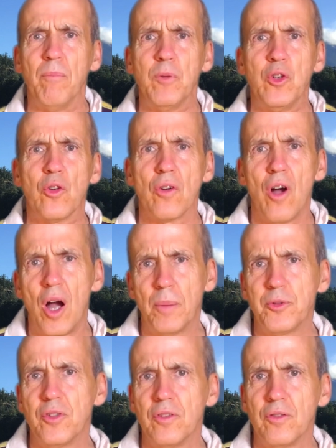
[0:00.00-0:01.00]
your
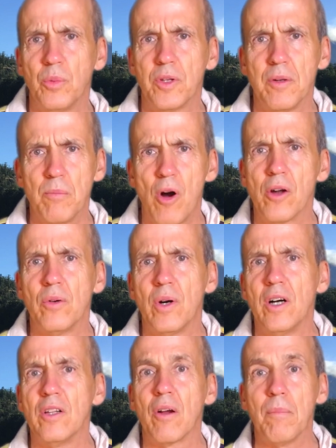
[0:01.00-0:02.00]
options with a
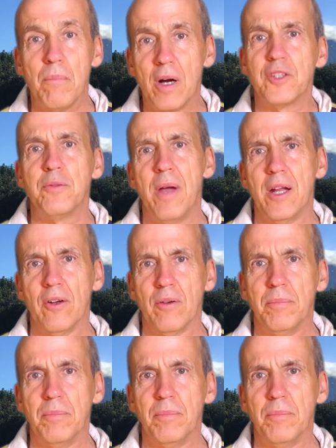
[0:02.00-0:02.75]
monohull are much better